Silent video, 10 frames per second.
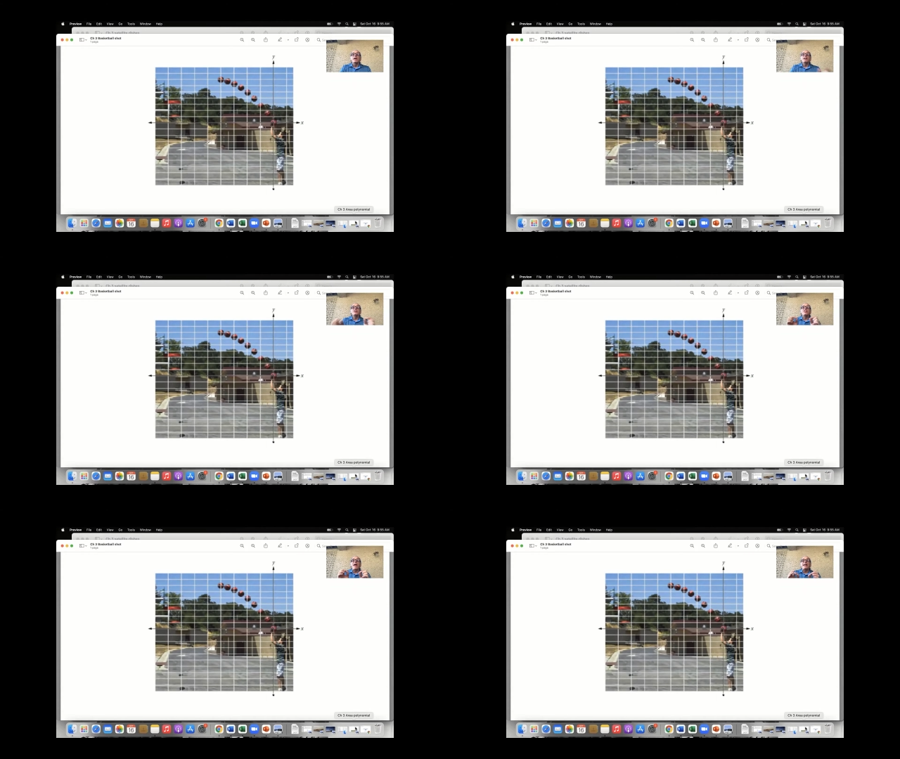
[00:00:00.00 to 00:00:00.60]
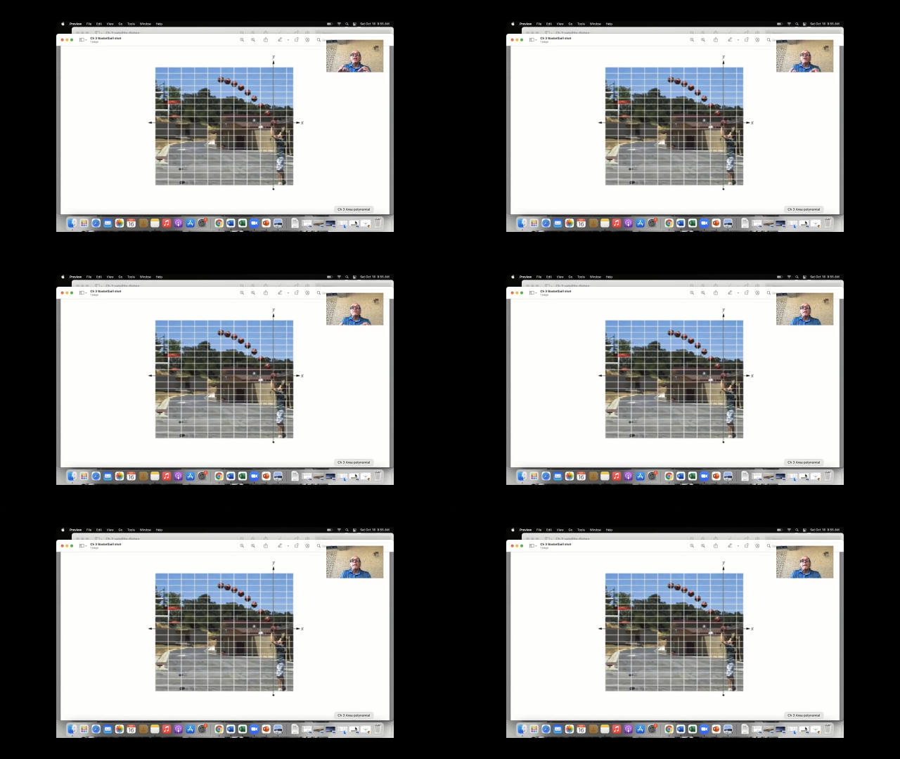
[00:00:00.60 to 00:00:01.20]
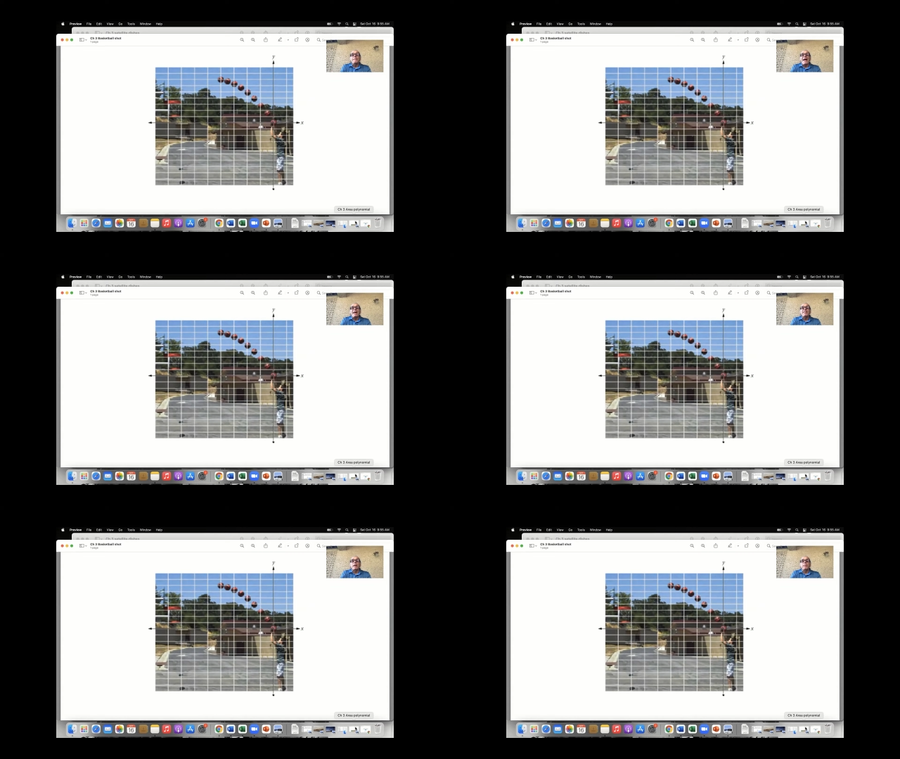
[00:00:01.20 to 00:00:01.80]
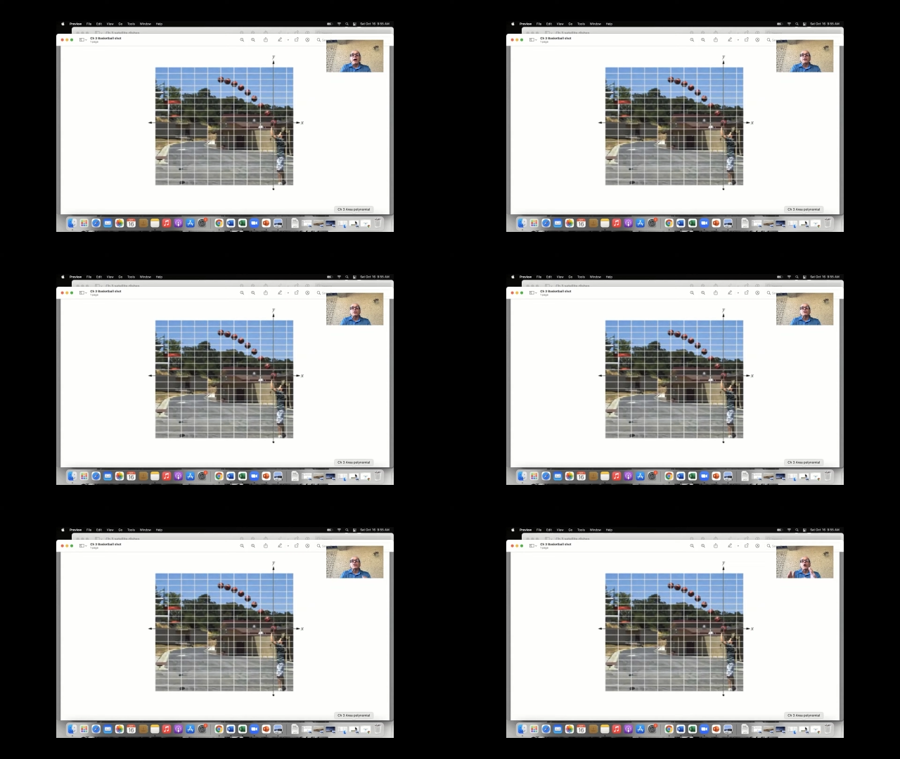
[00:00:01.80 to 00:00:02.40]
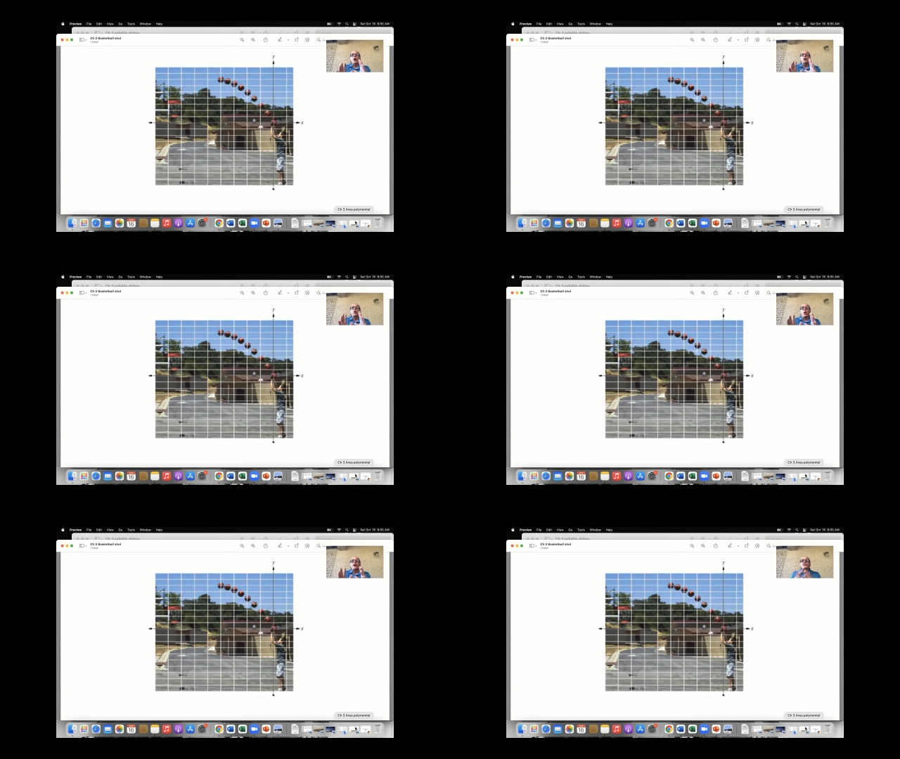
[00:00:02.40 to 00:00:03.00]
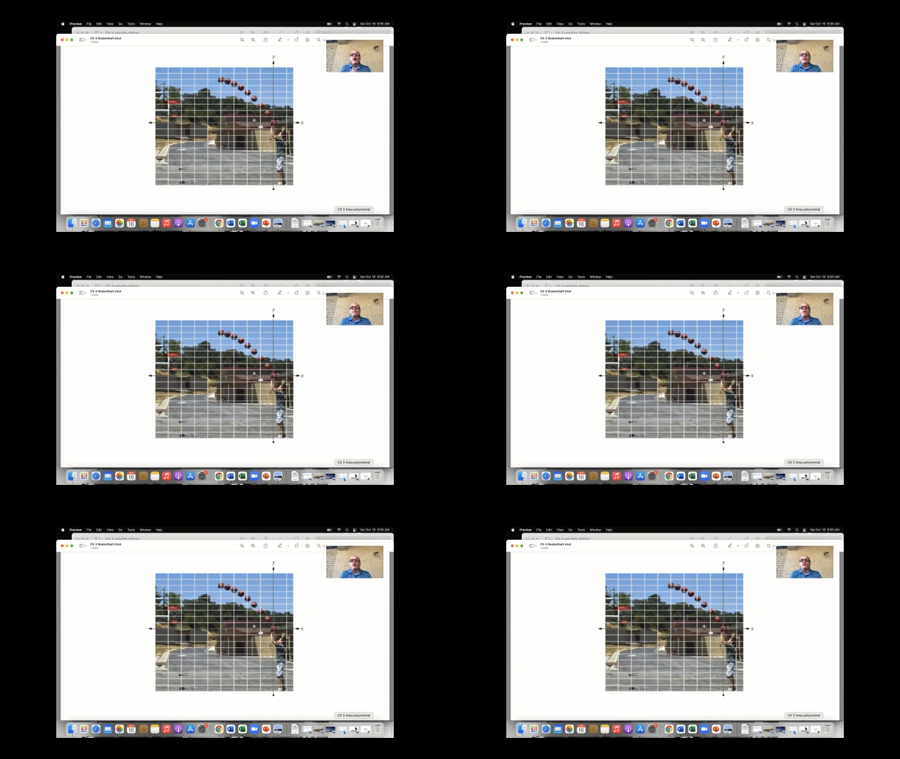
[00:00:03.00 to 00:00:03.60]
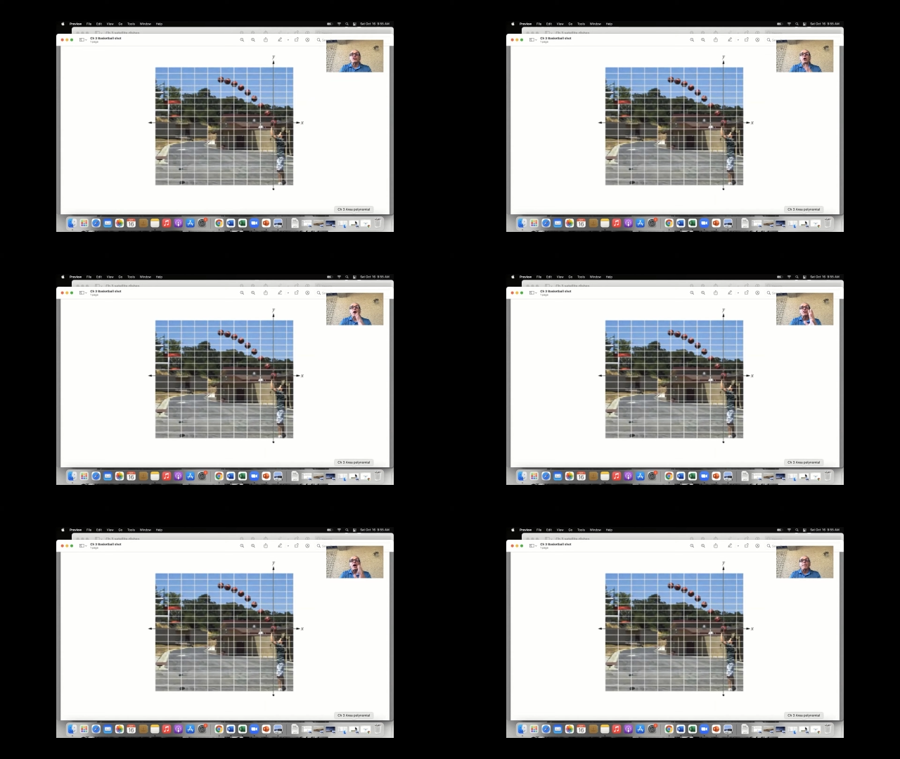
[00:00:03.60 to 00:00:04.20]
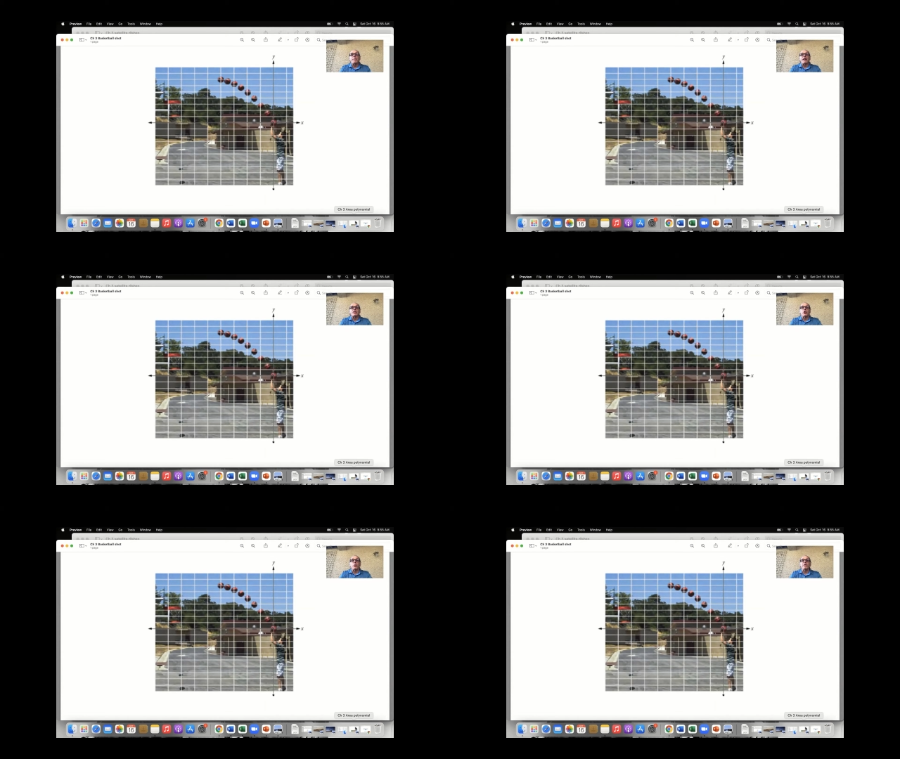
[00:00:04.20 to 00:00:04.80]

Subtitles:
[unreadable: no face in view]